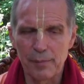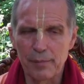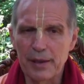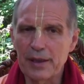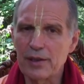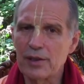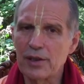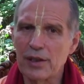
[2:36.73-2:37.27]

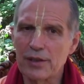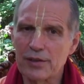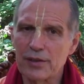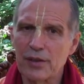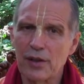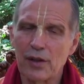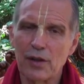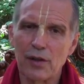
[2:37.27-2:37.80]
pictures
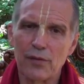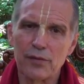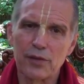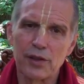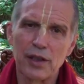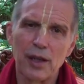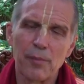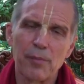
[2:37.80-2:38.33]
of
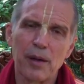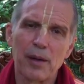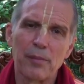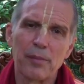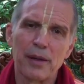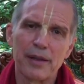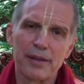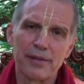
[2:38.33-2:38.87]
Srila
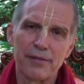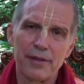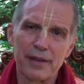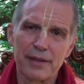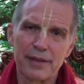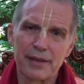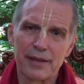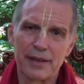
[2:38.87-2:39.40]
Prabhupada's
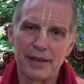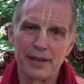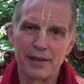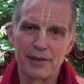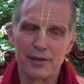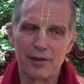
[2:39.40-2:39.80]
visit here in